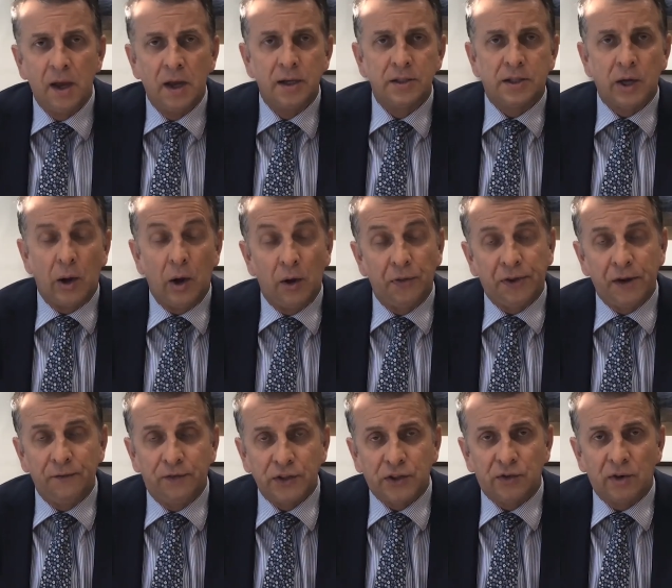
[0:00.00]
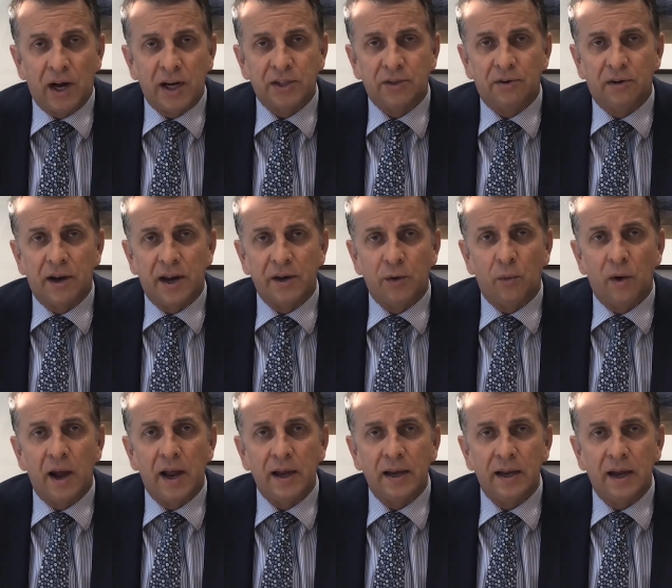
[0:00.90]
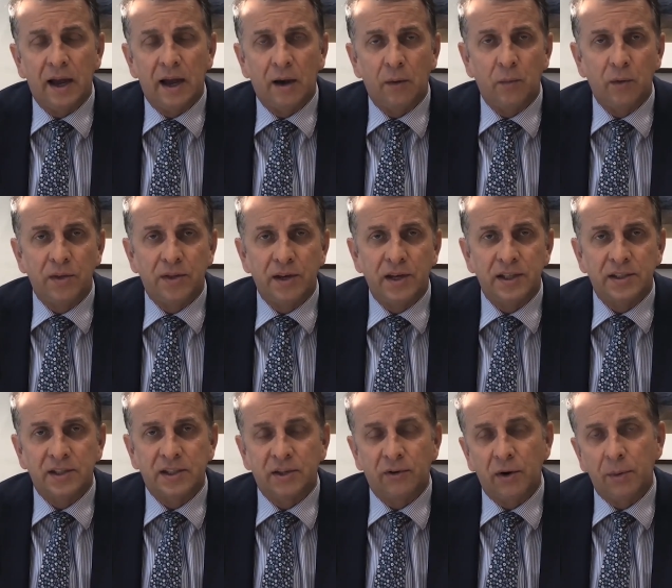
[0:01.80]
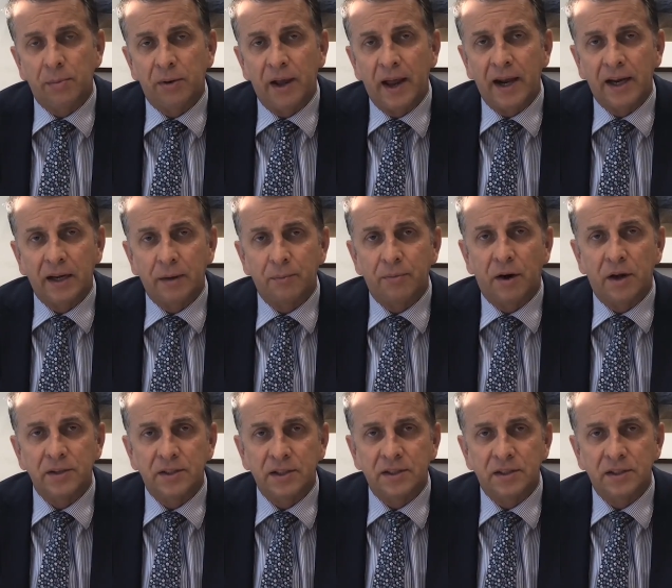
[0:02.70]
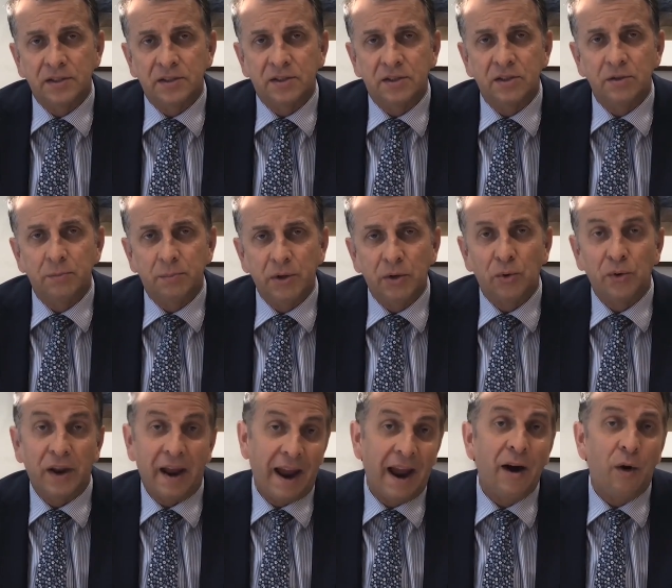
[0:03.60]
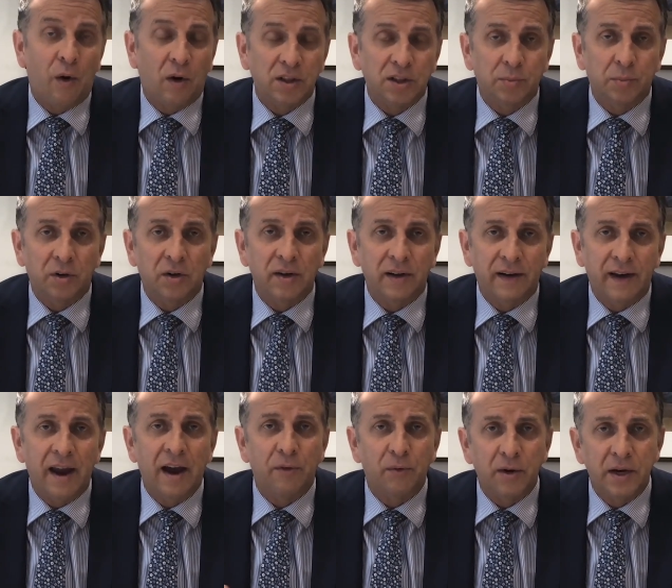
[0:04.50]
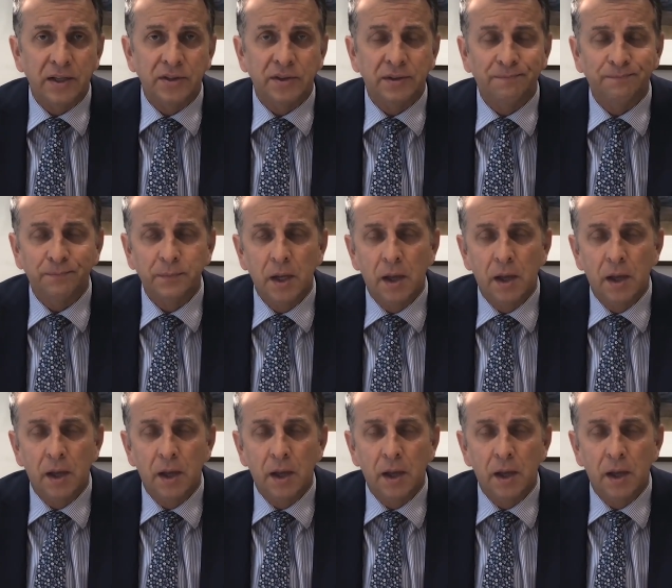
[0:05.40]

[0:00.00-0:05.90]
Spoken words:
So health infrastructure are underway with the necessary planning and processes to build our hospital in our region.